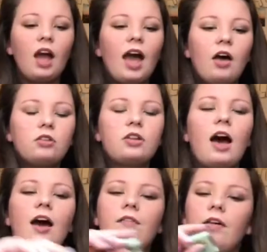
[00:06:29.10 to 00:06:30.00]
I also
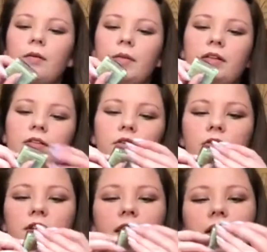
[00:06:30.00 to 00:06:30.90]
have um, like this
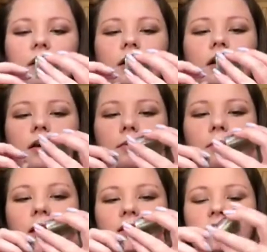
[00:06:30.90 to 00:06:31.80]
little tiny
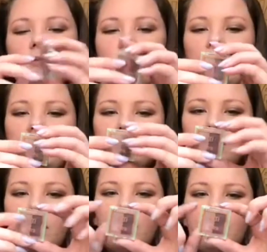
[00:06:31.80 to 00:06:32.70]
Pixie by
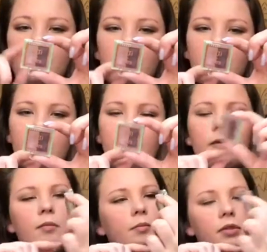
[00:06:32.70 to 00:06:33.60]
Petra
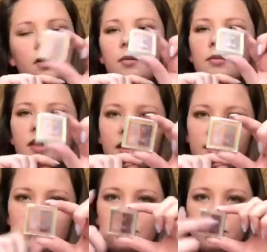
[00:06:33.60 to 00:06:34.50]
um, plum
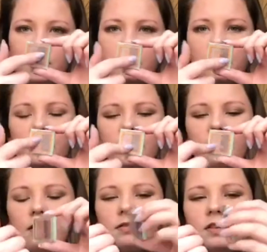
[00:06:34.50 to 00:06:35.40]
lace. It's really
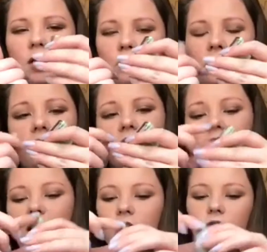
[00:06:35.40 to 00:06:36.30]
pretty. Gives a really good
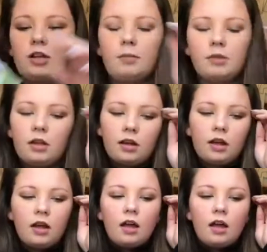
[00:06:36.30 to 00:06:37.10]
natural type look.